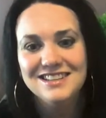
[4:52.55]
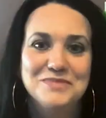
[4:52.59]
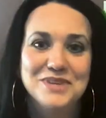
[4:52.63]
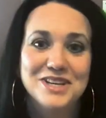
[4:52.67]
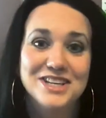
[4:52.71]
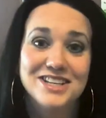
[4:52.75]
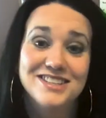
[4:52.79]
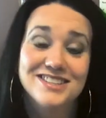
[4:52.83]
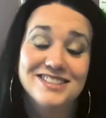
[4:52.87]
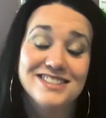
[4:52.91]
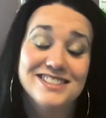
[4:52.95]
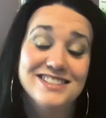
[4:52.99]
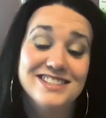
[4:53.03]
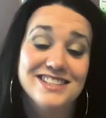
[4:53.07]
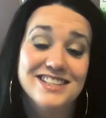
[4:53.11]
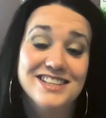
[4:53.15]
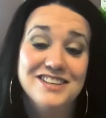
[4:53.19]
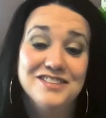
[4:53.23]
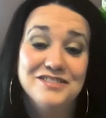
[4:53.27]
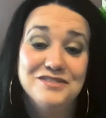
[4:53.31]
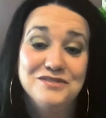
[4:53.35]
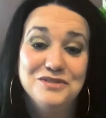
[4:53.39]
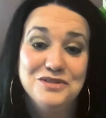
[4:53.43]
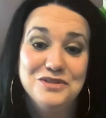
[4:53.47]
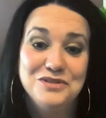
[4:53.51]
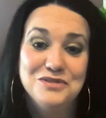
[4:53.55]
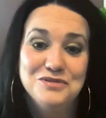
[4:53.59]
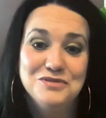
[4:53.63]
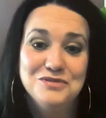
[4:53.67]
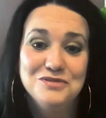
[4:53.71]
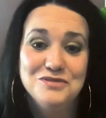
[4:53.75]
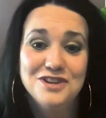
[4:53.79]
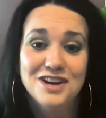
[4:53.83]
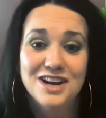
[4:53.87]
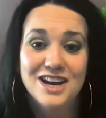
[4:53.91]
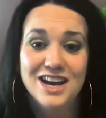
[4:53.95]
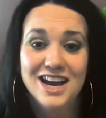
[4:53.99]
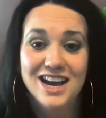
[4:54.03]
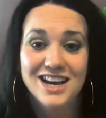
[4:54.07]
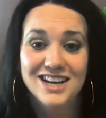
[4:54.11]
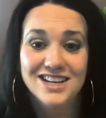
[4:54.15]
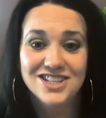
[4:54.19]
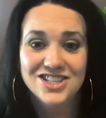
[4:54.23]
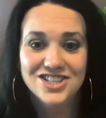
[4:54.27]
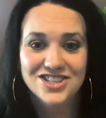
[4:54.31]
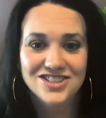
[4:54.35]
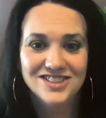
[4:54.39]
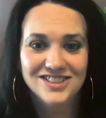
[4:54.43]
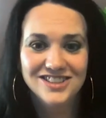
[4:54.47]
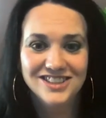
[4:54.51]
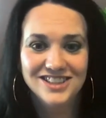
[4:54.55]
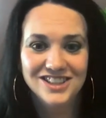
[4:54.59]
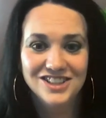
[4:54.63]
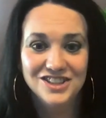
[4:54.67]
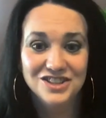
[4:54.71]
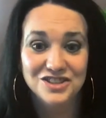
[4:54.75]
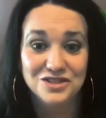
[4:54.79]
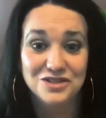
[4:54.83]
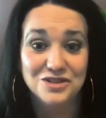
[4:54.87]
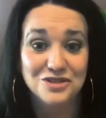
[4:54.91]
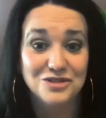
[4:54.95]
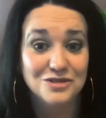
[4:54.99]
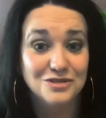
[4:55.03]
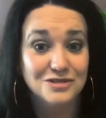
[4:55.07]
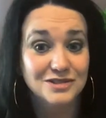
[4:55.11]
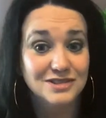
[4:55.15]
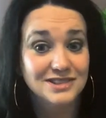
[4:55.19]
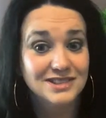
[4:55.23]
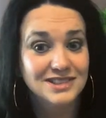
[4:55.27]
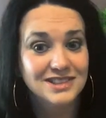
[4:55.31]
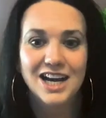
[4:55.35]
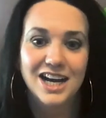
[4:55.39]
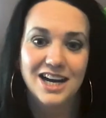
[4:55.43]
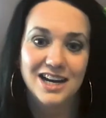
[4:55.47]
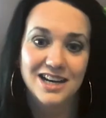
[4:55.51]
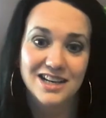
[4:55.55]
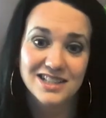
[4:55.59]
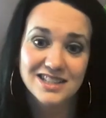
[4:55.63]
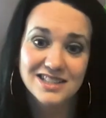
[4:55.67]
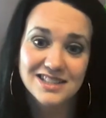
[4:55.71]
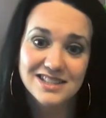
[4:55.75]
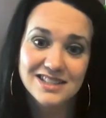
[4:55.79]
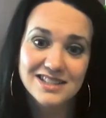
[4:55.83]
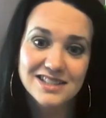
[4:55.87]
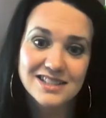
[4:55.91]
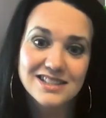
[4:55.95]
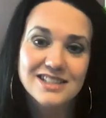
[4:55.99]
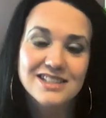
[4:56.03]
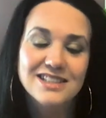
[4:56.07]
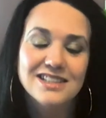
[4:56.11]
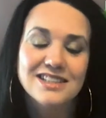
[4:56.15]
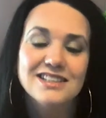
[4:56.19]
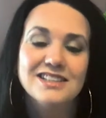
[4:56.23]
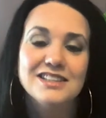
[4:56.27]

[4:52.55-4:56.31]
Because if you actually don't ask